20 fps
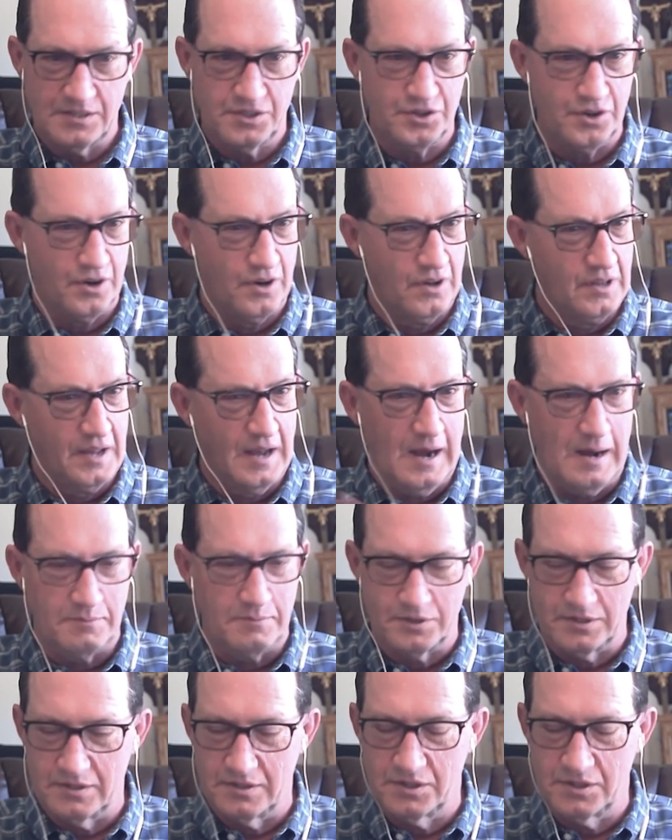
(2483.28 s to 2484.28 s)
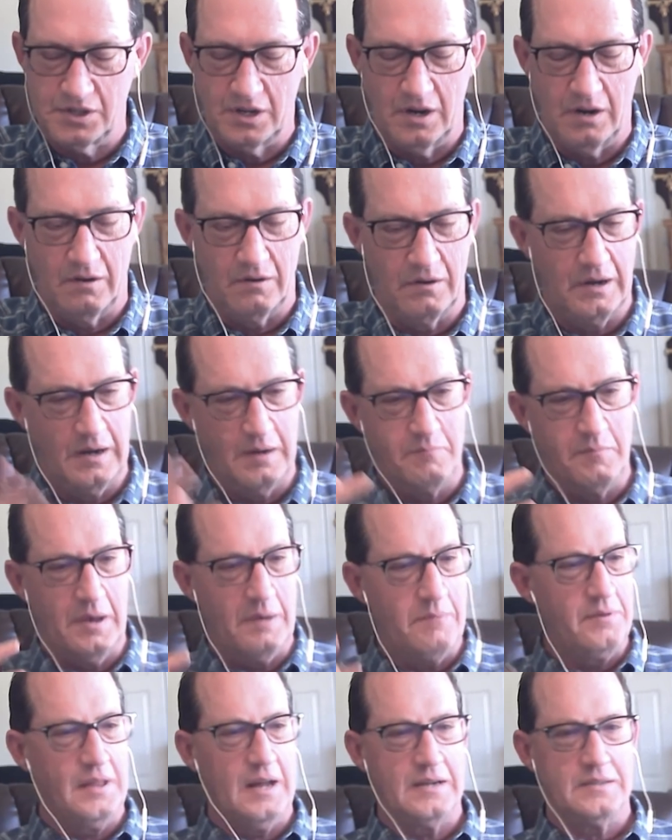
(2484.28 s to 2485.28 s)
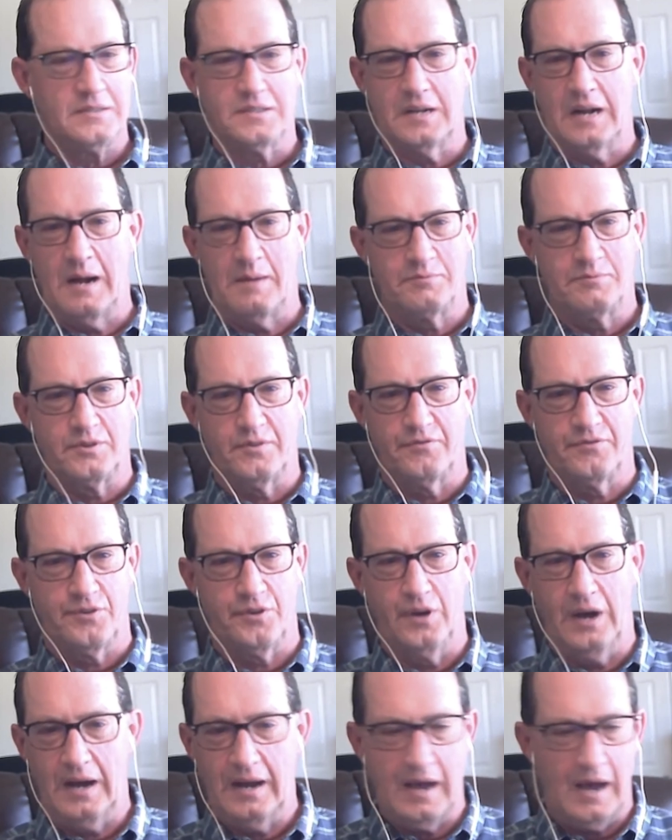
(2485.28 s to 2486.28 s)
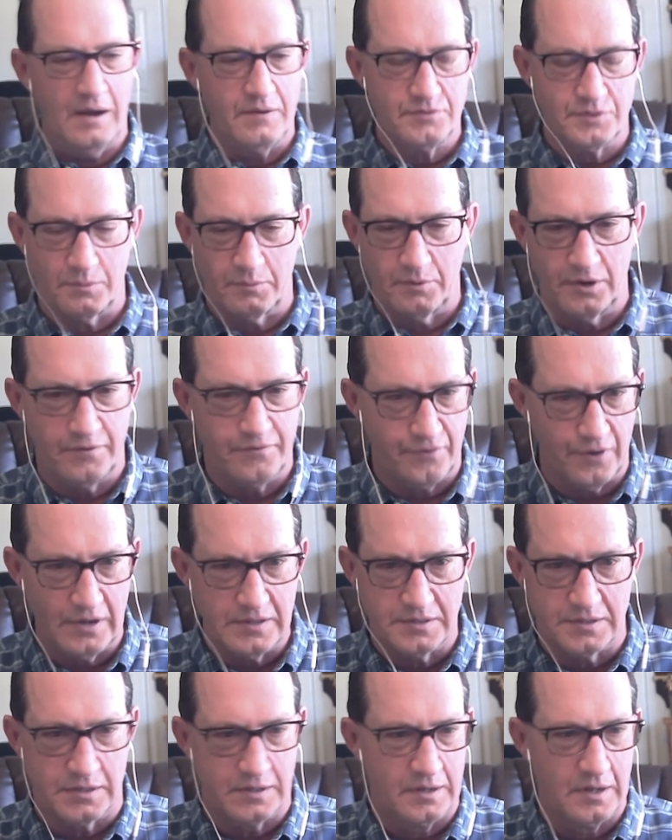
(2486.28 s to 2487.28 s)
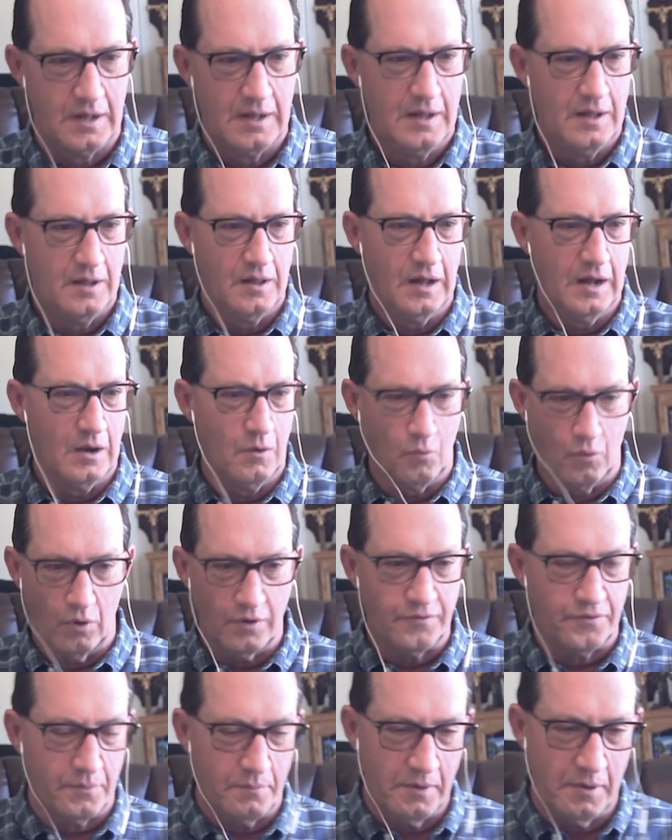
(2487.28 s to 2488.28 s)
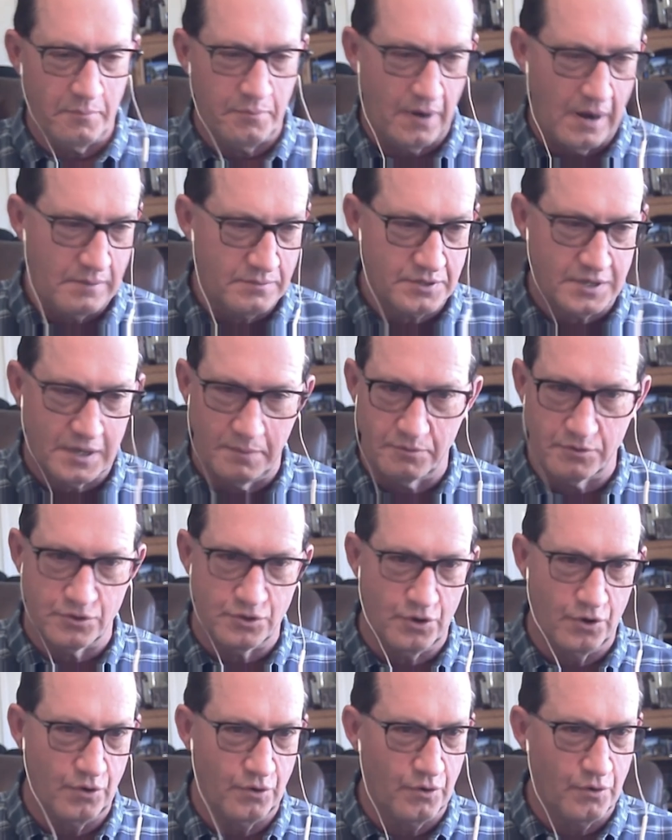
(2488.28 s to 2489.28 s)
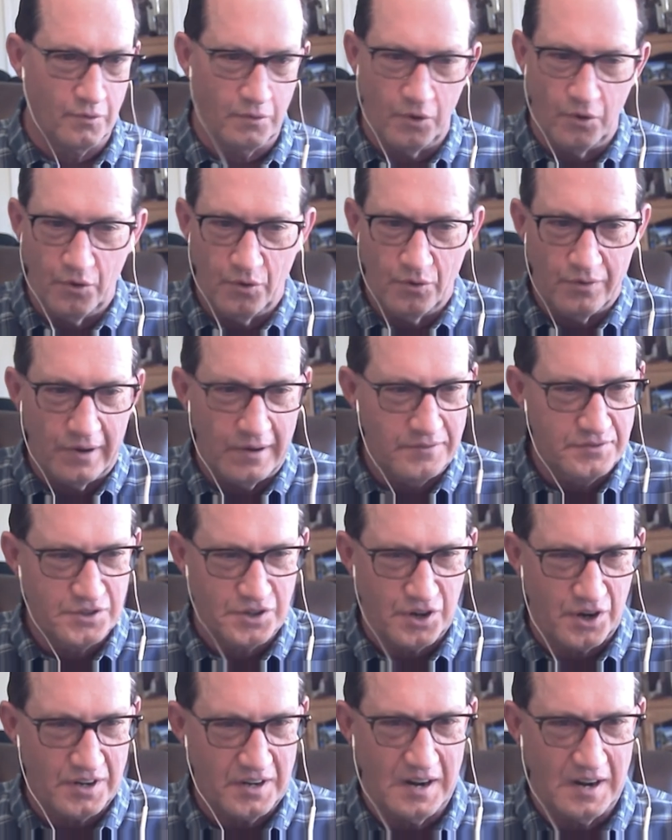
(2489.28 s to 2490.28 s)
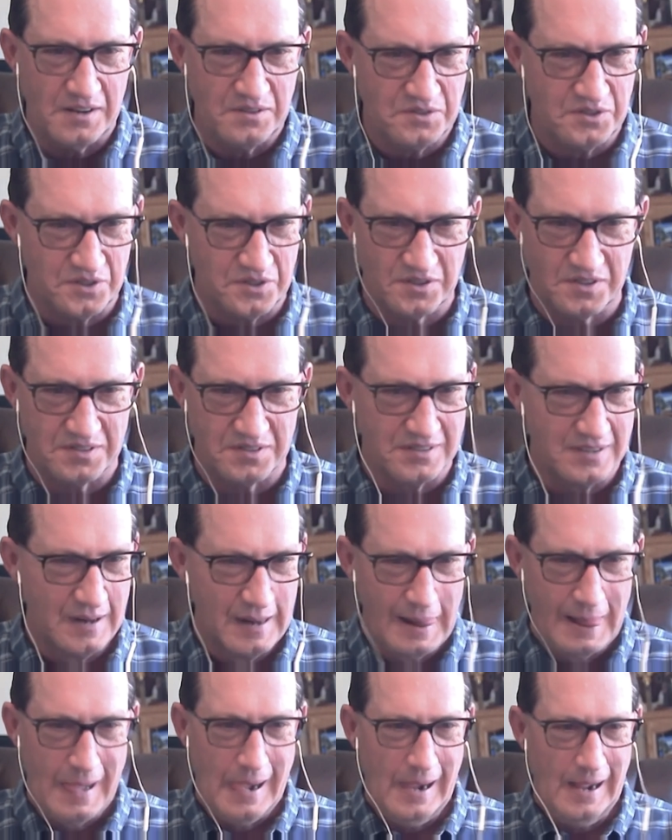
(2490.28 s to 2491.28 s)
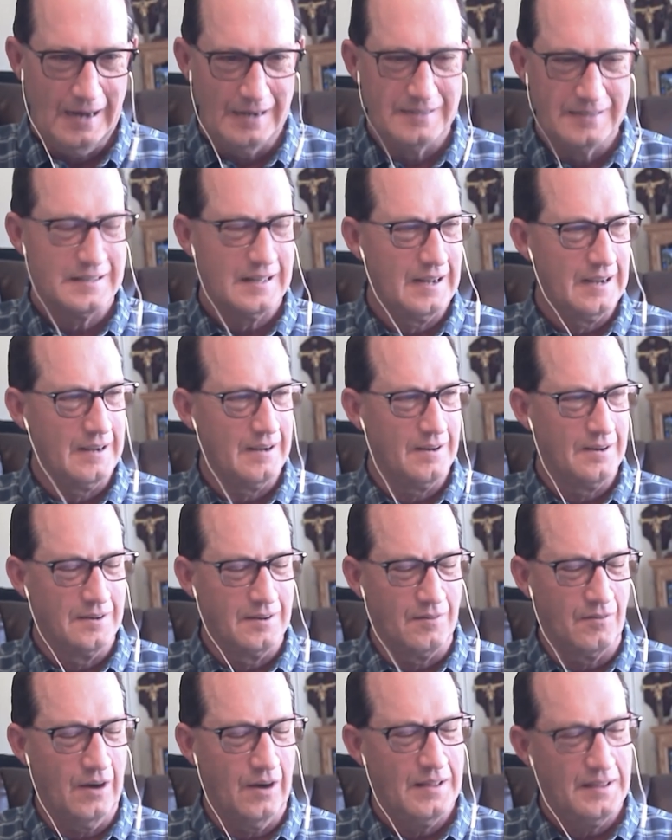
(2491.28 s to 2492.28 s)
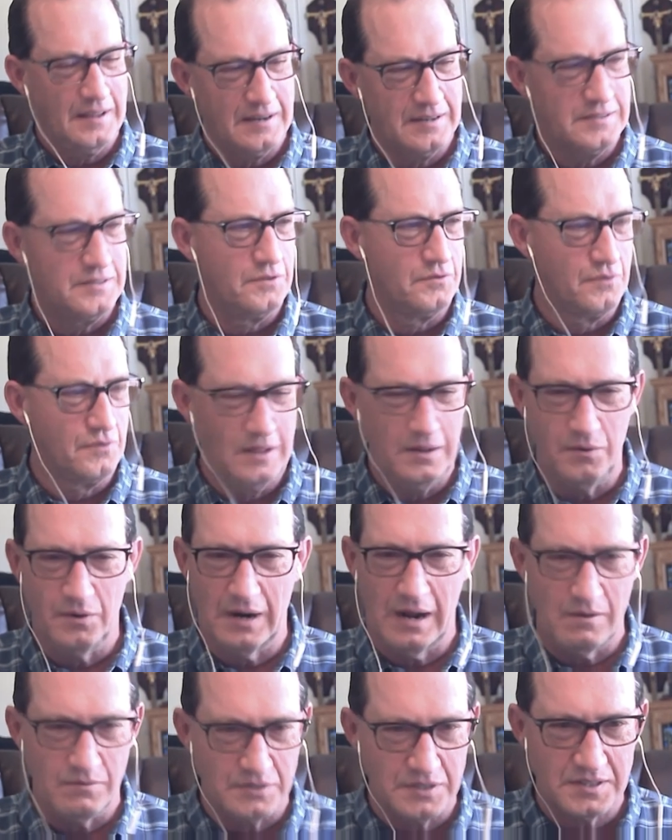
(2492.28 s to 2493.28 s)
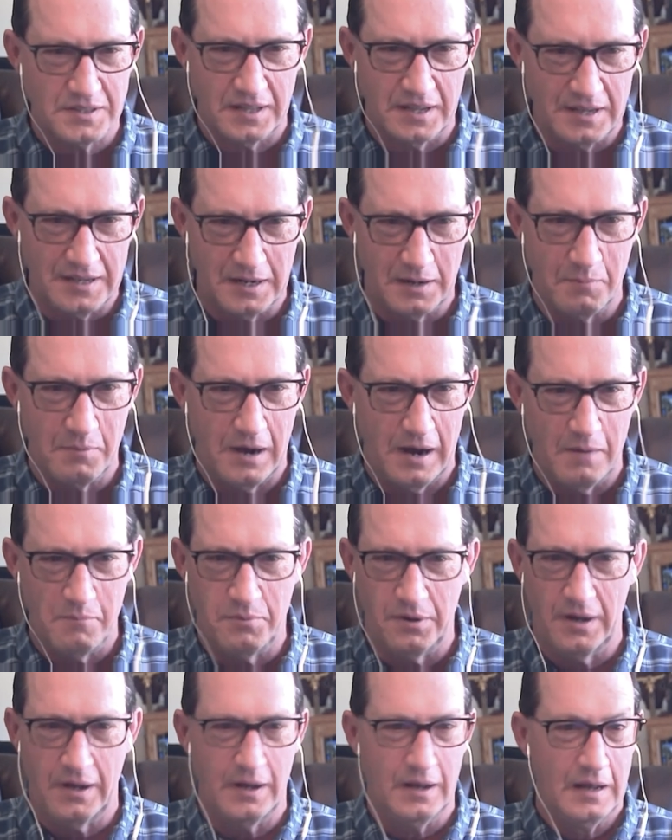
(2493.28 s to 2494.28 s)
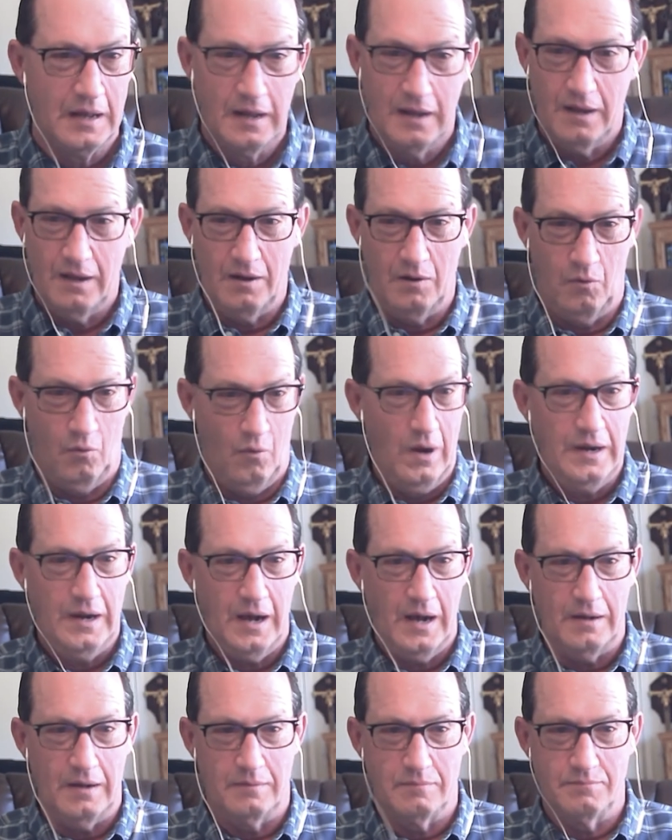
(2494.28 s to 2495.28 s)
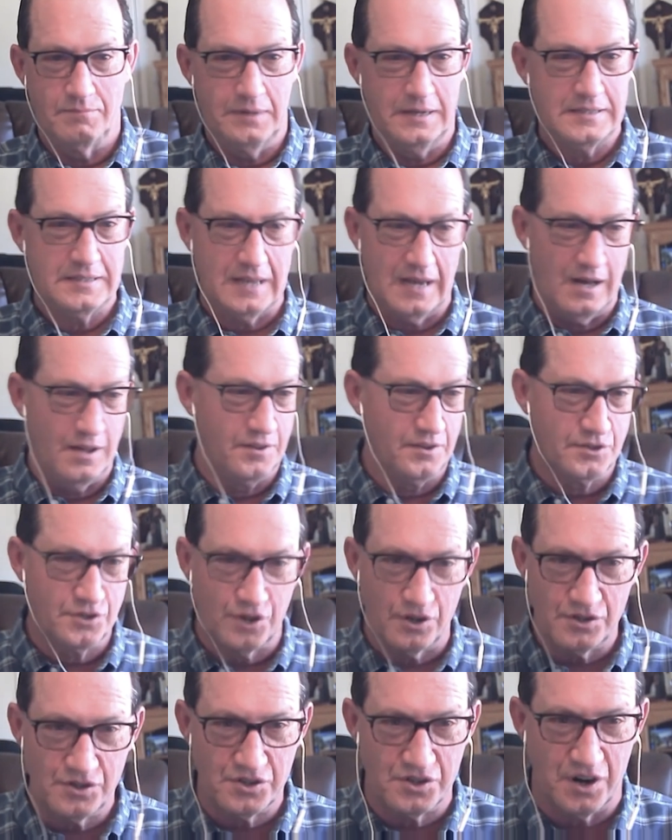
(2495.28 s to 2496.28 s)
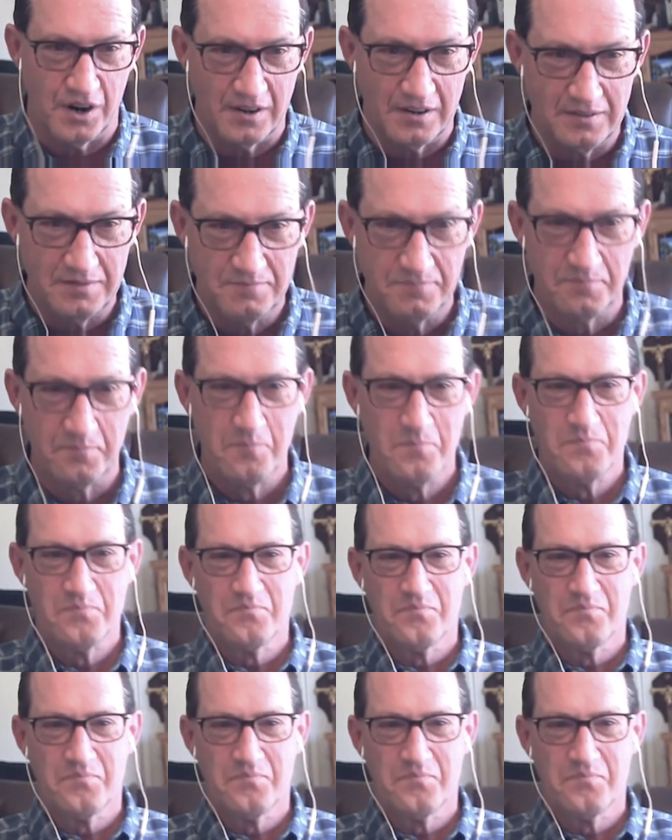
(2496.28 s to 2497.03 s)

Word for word: That's your only option. So uh, maybe that's an option for you. I, I have some good friends that uh, worked for me at Promise Keepers who who have started house churches, and it's like, wow, that isn't really what I was thinking about. But why not? That's how the church started.